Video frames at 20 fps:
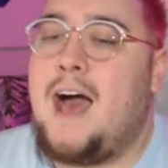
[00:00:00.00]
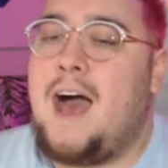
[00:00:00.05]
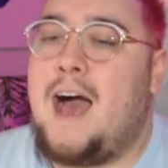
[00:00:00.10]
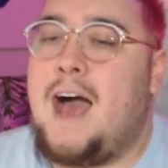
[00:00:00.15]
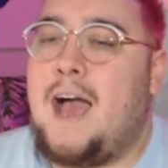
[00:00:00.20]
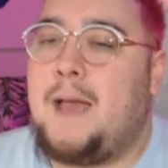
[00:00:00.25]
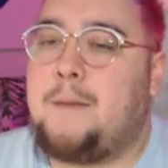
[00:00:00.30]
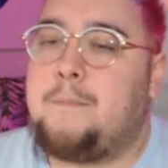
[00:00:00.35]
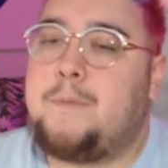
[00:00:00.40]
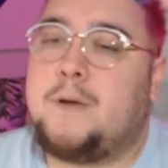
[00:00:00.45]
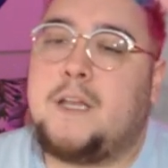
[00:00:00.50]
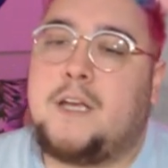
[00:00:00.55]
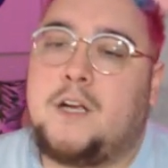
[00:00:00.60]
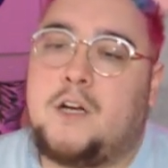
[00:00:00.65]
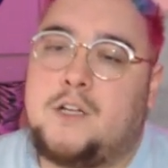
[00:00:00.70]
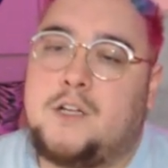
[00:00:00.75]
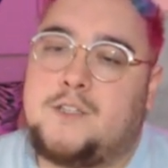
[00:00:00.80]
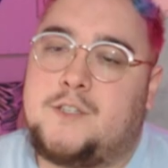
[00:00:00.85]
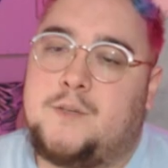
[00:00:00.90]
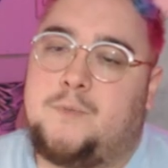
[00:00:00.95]
I'm putting her
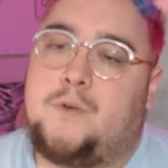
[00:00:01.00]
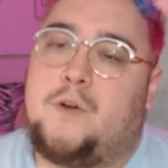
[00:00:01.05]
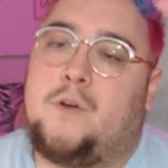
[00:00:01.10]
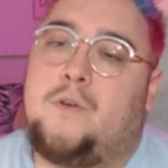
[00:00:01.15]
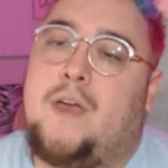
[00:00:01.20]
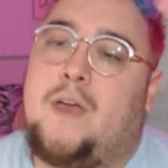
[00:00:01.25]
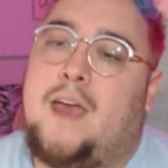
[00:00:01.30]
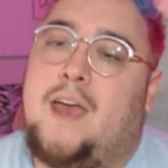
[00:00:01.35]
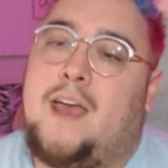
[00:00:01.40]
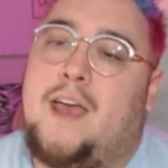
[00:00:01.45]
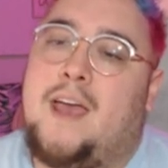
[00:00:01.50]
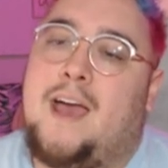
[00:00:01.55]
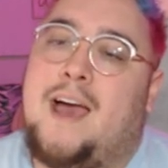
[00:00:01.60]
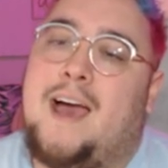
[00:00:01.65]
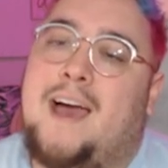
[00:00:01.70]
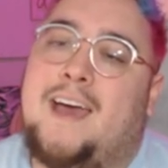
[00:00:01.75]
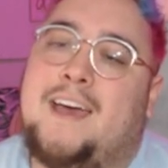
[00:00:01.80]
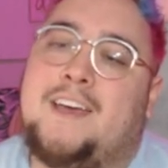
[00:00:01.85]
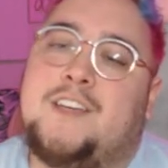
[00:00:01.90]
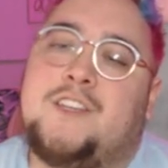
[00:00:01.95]
in super okay.
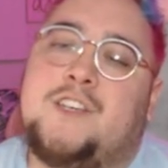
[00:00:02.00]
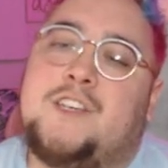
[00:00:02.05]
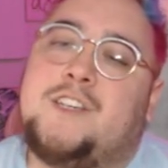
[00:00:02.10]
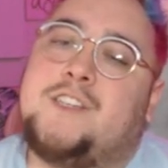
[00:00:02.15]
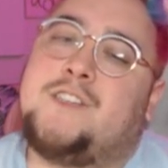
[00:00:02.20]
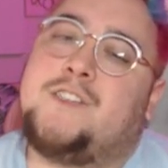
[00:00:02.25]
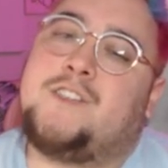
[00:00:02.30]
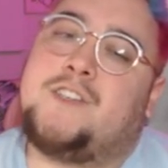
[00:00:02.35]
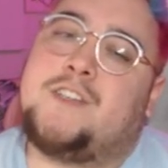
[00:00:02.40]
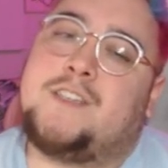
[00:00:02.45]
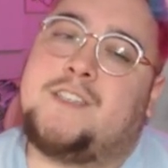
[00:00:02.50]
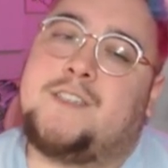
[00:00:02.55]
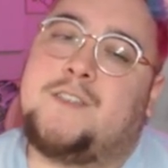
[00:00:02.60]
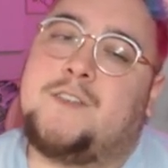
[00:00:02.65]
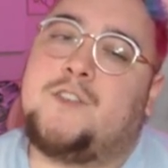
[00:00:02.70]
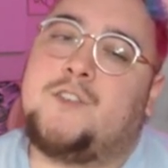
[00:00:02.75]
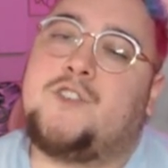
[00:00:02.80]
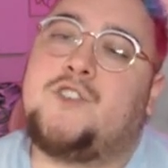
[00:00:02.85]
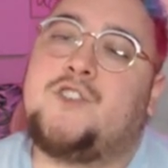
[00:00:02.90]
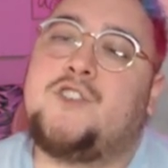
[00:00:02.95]
She
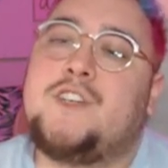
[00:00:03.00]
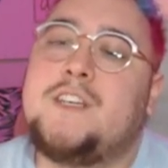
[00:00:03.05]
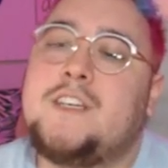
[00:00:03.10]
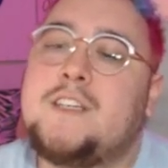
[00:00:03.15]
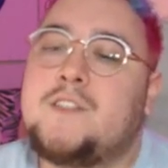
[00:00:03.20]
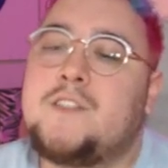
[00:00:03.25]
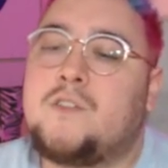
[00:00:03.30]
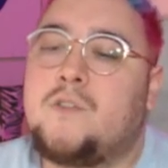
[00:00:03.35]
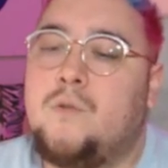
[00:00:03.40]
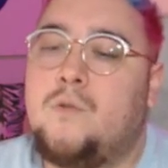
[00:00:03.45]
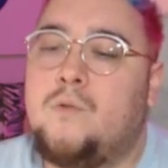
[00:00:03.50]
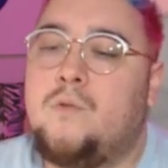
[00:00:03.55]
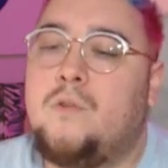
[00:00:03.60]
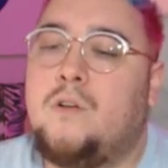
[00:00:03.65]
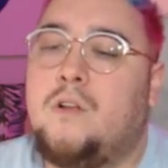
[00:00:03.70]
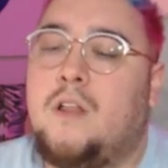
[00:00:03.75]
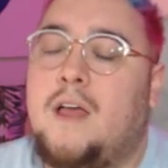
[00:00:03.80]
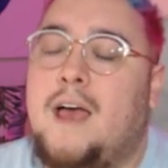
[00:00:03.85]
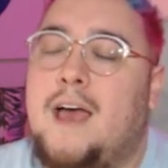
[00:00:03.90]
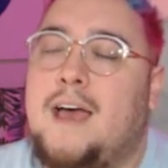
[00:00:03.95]
is
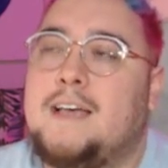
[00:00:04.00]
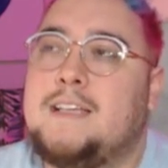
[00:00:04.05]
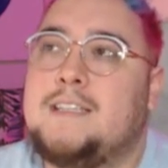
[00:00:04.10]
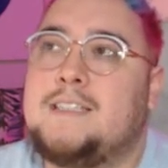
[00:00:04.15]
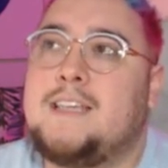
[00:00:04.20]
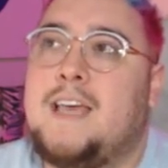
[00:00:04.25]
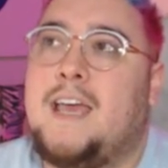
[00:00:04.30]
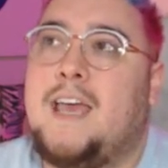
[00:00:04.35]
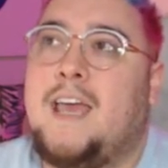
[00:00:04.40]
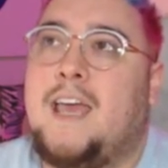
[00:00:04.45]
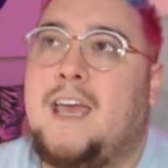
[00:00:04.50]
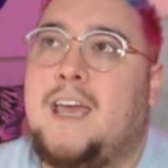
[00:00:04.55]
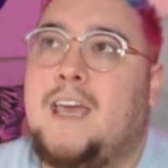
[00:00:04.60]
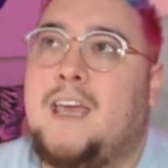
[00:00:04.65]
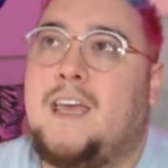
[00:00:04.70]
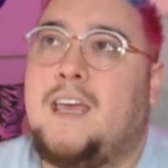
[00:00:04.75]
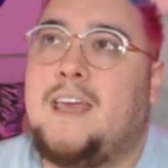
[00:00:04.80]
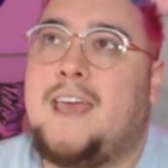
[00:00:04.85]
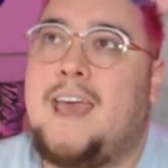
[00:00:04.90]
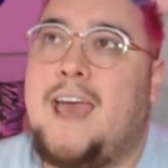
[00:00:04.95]
cool as
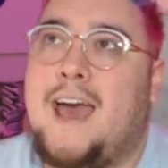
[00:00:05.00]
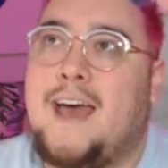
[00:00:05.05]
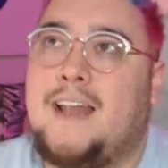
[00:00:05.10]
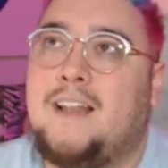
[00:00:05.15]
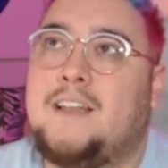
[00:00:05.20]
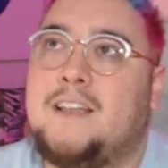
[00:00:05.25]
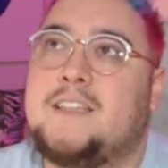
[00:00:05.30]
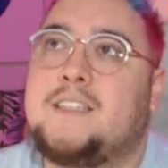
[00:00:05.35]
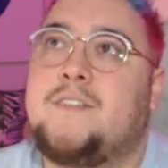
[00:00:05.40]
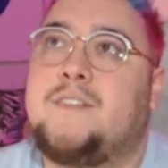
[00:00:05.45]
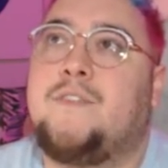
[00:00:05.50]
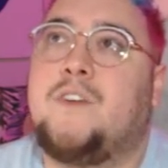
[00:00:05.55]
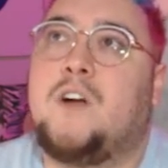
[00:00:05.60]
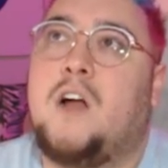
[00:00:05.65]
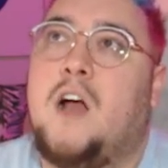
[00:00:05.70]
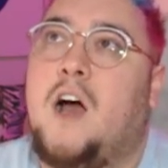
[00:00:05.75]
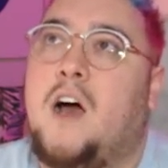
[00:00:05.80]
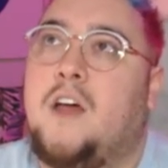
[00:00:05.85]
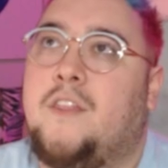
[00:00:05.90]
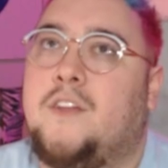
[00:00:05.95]
a catalyst for
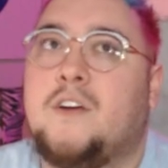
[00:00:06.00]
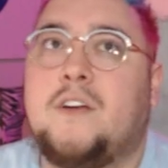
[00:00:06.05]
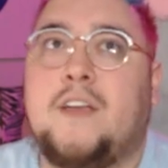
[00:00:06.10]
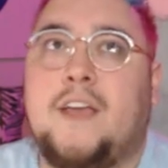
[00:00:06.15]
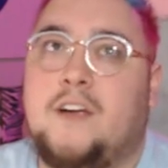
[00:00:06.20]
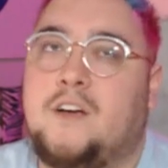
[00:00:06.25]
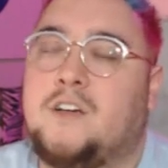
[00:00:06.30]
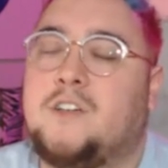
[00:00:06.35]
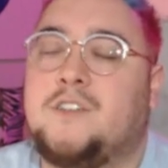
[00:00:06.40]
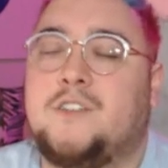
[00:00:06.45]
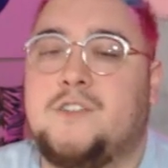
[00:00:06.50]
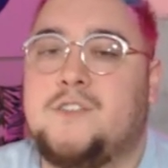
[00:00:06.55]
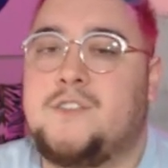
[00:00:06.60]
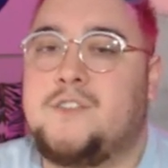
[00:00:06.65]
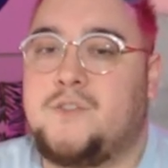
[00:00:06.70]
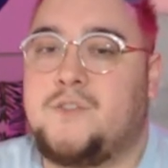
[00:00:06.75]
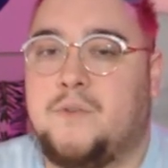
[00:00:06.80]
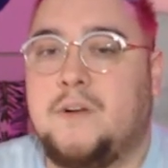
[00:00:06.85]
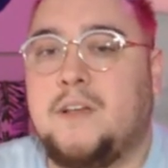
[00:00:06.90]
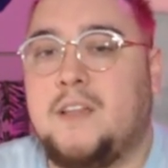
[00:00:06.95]
other character
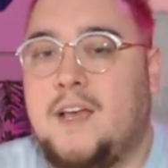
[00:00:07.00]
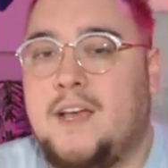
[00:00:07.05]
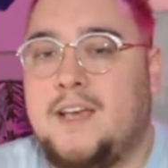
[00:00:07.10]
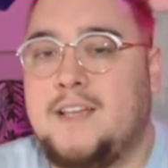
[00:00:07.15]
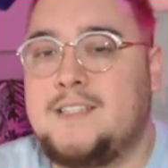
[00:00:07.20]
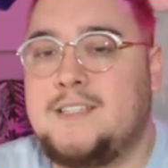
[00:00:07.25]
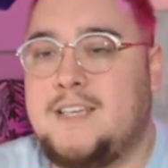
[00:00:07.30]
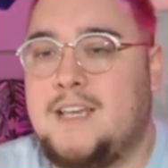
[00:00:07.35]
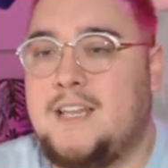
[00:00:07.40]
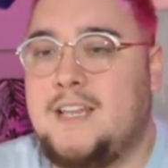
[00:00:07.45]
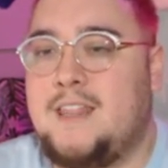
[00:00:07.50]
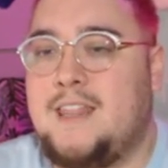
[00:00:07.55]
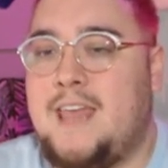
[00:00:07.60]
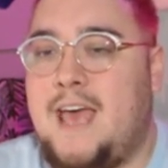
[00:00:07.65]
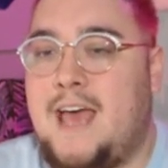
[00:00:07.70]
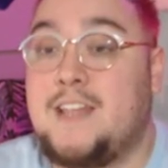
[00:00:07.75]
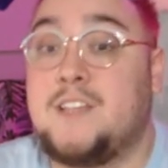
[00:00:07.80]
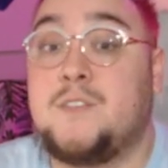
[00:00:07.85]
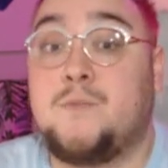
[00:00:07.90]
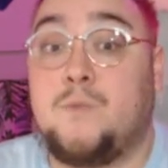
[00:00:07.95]
storylines, and
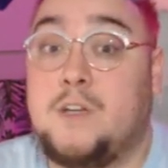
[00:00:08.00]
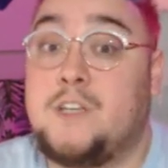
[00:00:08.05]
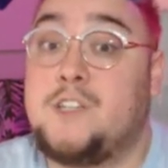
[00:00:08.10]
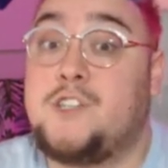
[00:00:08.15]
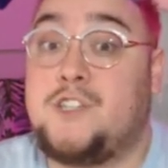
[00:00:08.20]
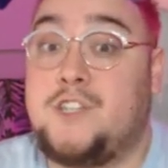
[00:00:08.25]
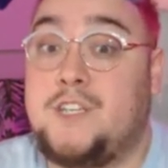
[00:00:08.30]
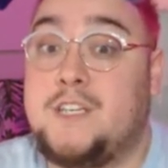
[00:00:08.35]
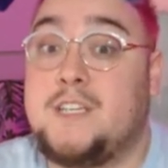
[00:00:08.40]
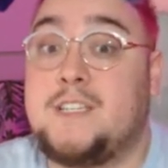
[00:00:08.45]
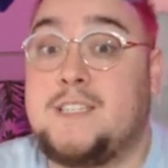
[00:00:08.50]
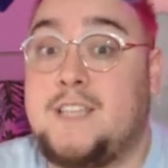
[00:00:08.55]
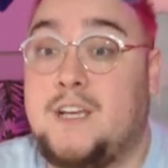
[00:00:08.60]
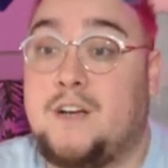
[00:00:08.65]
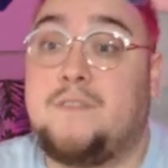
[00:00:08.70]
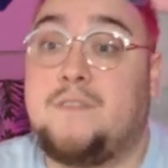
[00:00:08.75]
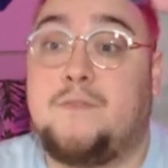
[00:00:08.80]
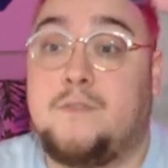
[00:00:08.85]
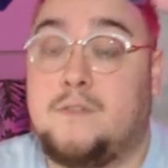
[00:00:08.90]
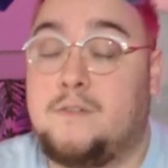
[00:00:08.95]
that is what she is there
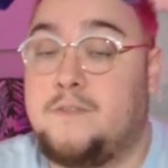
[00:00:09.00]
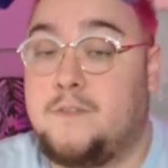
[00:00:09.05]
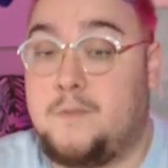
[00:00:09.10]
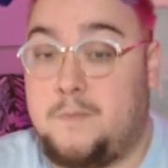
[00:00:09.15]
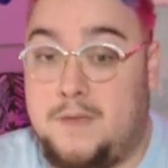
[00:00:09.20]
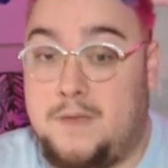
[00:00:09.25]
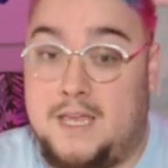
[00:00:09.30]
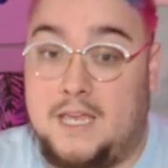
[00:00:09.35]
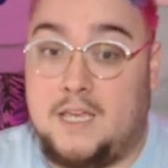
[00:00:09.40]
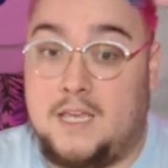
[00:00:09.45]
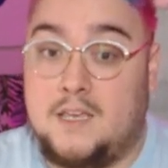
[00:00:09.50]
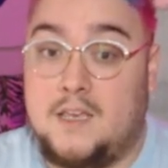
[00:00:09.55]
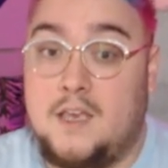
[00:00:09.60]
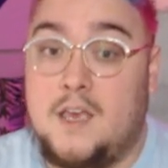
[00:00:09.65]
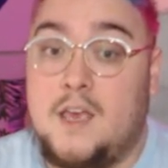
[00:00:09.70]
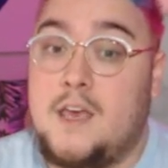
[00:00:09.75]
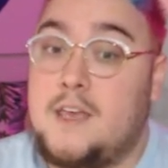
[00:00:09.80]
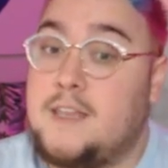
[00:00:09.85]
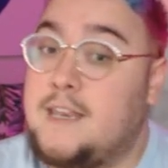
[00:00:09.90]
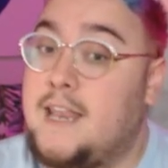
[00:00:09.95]
for me.
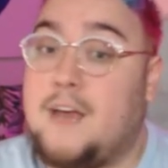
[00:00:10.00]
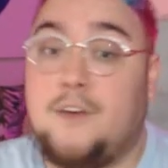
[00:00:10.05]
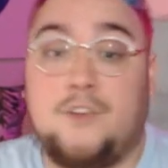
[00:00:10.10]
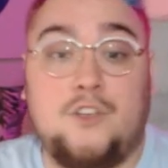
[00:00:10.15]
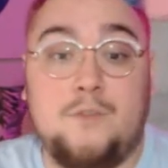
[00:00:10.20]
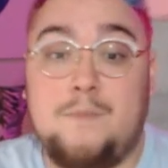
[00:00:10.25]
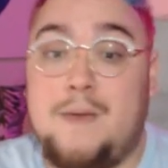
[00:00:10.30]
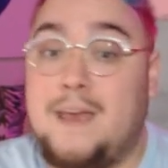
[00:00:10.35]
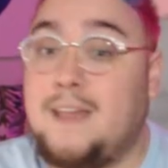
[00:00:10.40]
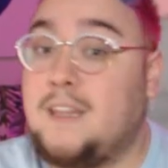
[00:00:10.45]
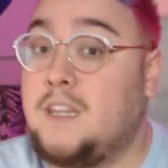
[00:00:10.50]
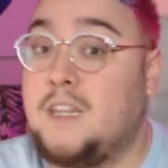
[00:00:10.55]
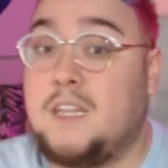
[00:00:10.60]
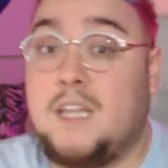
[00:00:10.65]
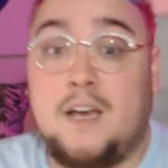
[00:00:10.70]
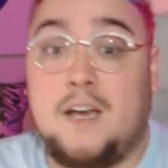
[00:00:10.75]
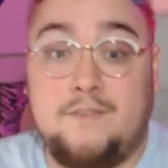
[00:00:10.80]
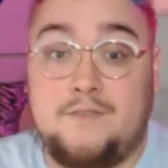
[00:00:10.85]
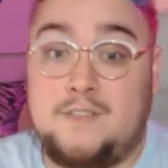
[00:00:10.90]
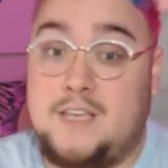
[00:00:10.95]
Now, you may
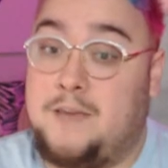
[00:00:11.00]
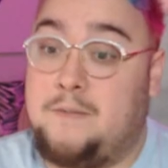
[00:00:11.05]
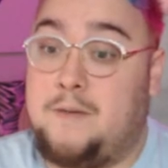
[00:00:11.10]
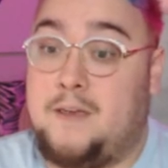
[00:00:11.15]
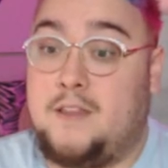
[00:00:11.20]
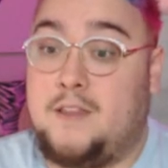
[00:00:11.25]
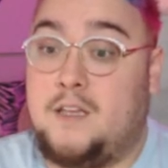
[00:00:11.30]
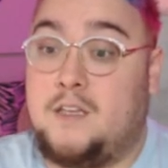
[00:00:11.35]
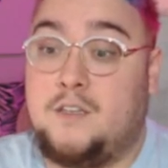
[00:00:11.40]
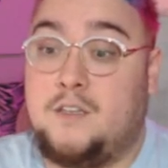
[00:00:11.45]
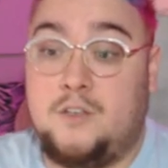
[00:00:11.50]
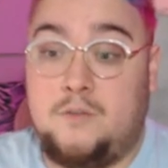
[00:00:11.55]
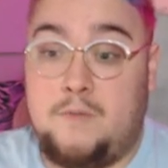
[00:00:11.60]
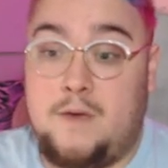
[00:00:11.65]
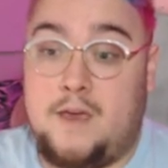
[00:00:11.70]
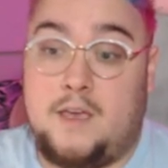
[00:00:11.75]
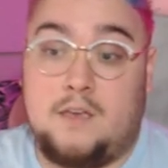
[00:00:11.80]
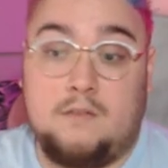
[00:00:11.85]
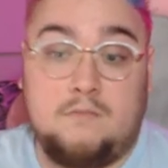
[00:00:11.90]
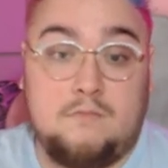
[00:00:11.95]
love Dame Aelin. You may.